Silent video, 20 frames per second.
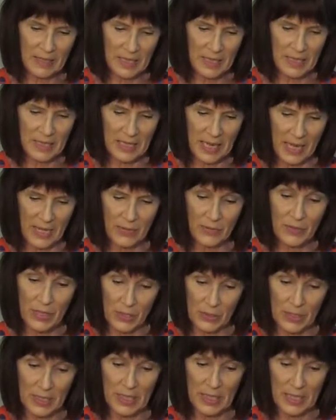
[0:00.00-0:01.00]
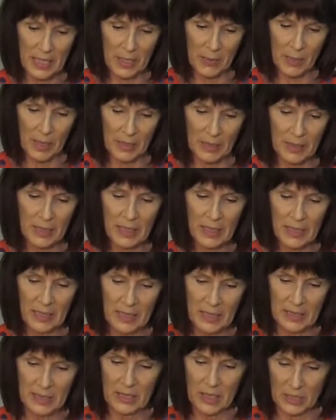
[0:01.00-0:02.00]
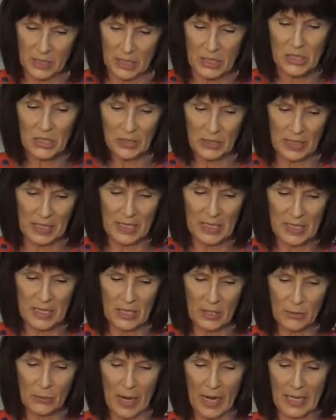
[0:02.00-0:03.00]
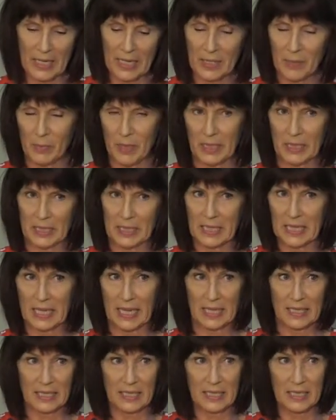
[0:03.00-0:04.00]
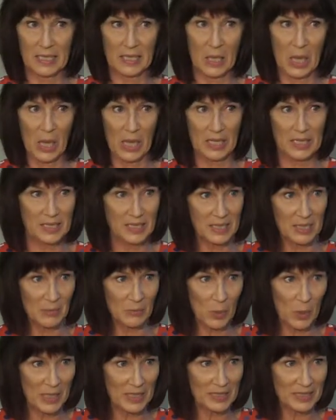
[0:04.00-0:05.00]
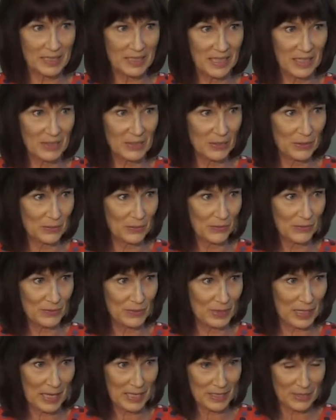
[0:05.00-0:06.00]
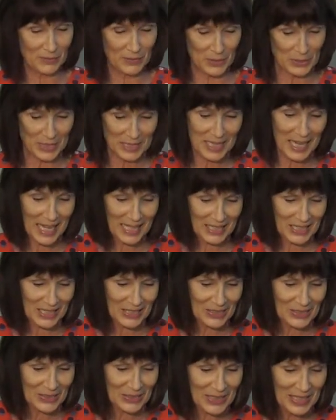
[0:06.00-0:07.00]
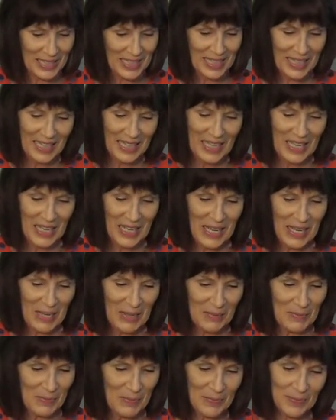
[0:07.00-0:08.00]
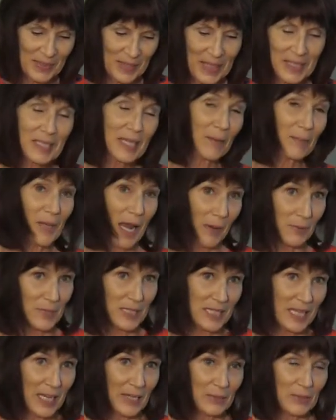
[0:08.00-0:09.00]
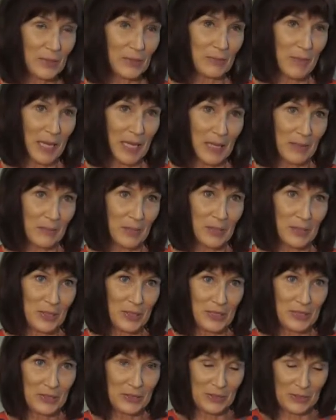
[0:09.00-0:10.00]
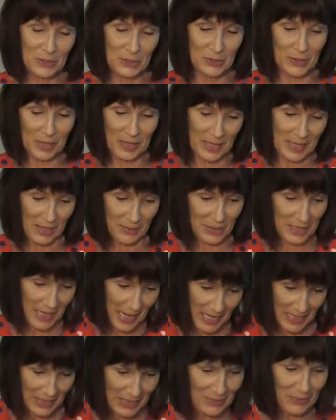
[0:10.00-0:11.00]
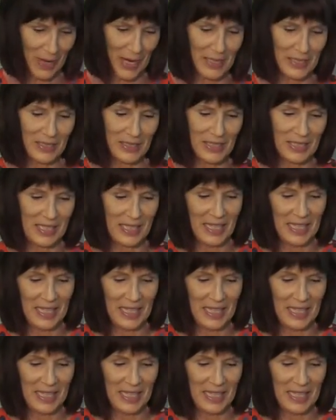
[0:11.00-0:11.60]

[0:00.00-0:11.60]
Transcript: since I have noticed that among young students, their writing ability has declined somewhat. I don't know if you guys have noticed that too um, except I would say with my APU students who are outstanding writers.